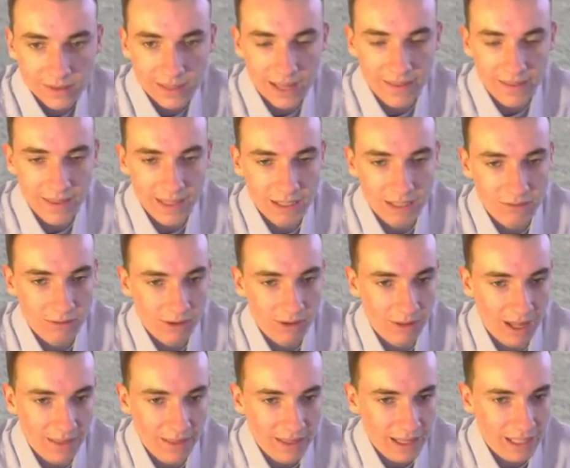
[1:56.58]
I think that's
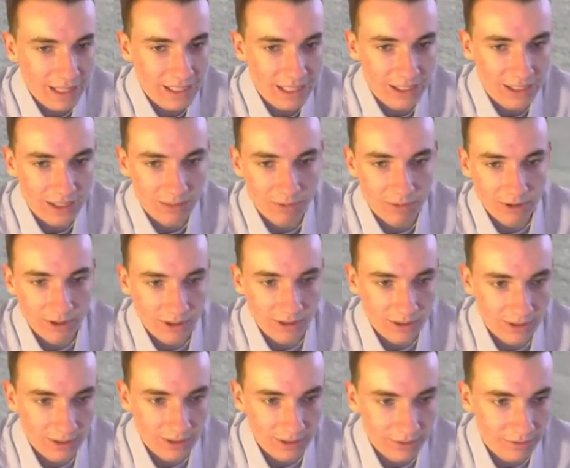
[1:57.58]
actually a pretty good
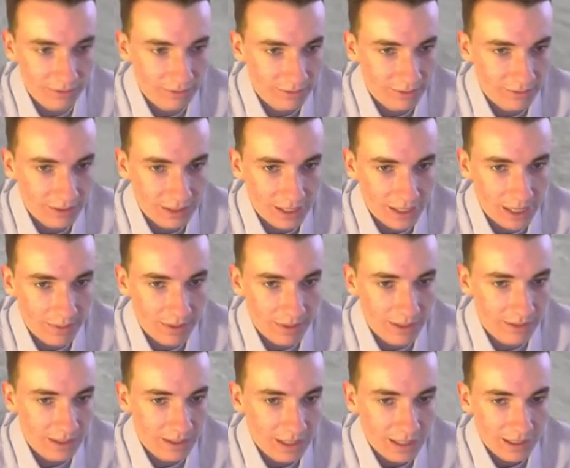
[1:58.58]
curve. I
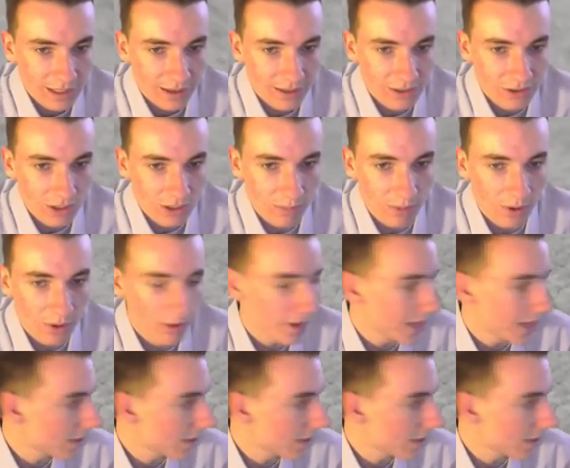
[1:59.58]
mean, because there's a pole